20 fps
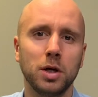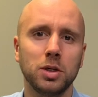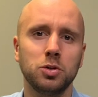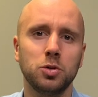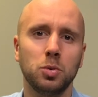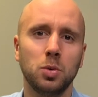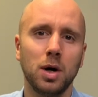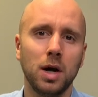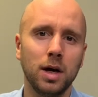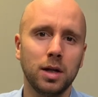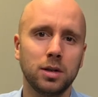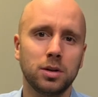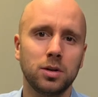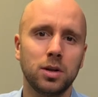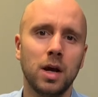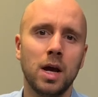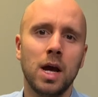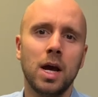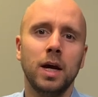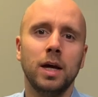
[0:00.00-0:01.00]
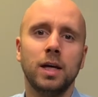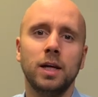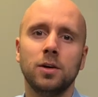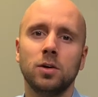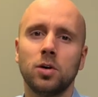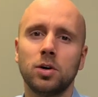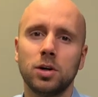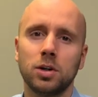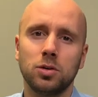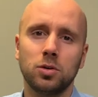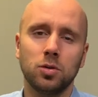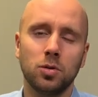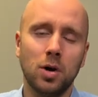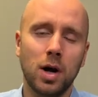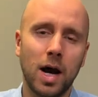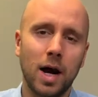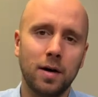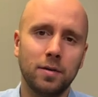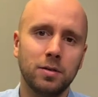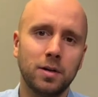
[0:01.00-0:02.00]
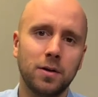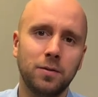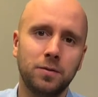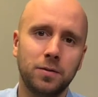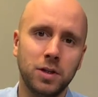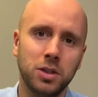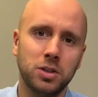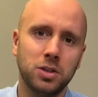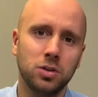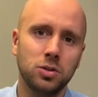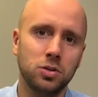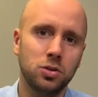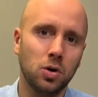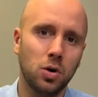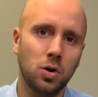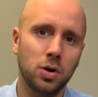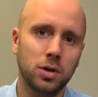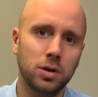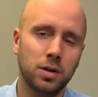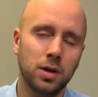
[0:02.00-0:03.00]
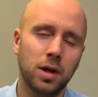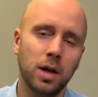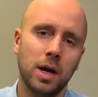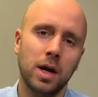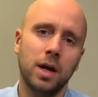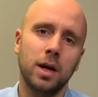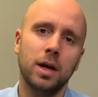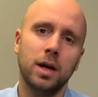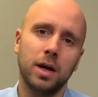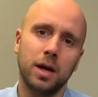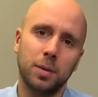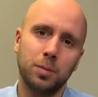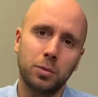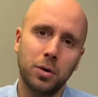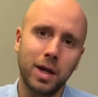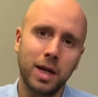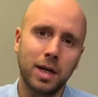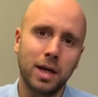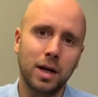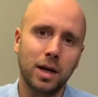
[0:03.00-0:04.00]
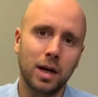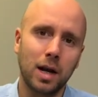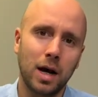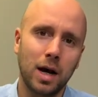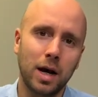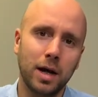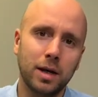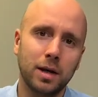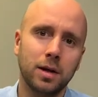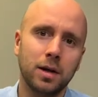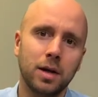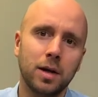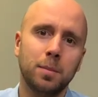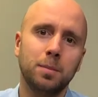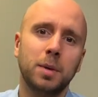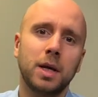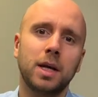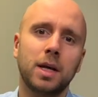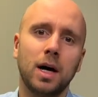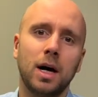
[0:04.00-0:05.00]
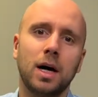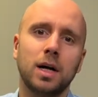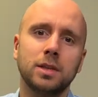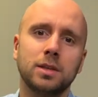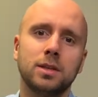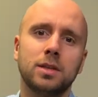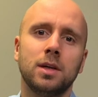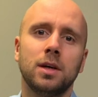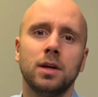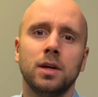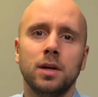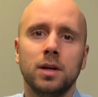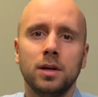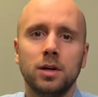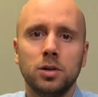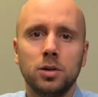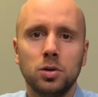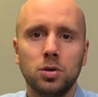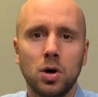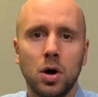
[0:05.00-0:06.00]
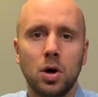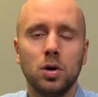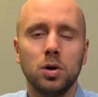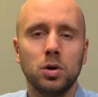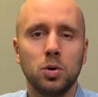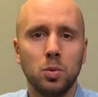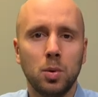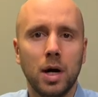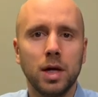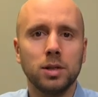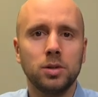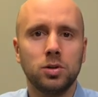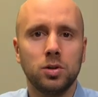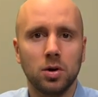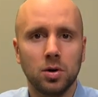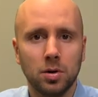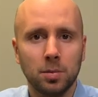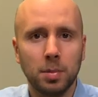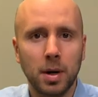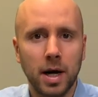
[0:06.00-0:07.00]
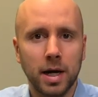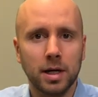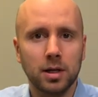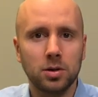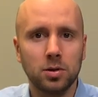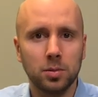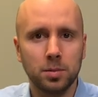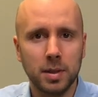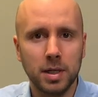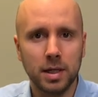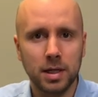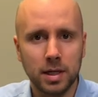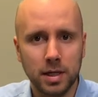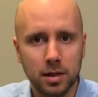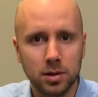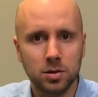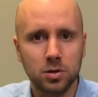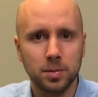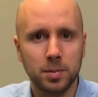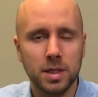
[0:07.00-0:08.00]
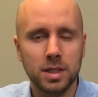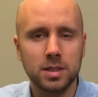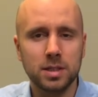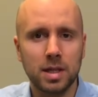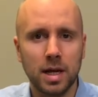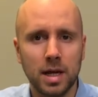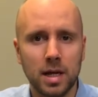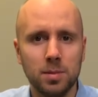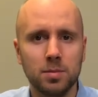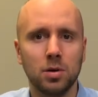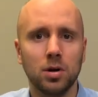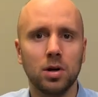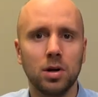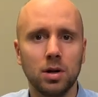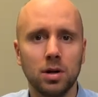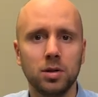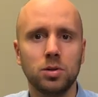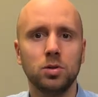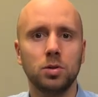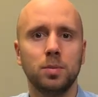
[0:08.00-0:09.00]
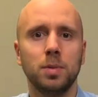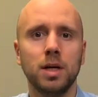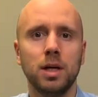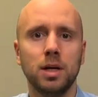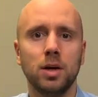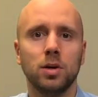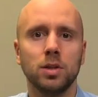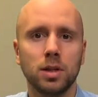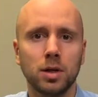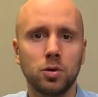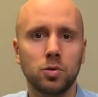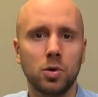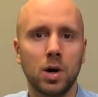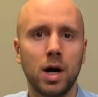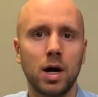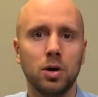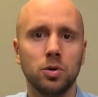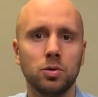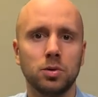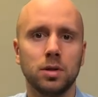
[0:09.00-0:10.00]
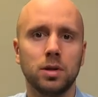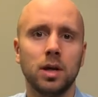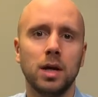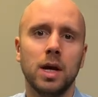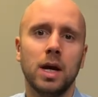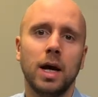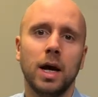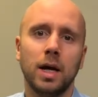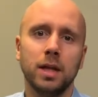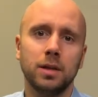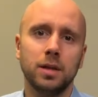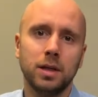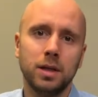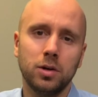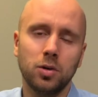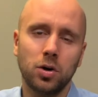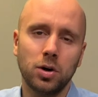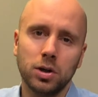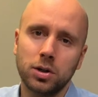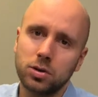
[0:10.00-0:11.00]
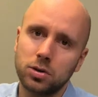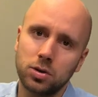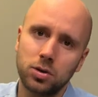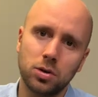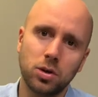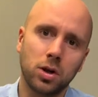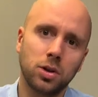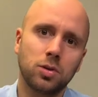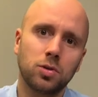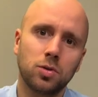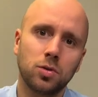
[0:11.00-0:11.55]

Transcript: want in order to have the efficient short braking line, because you want your bike to be stable, to be on the ground, and in order not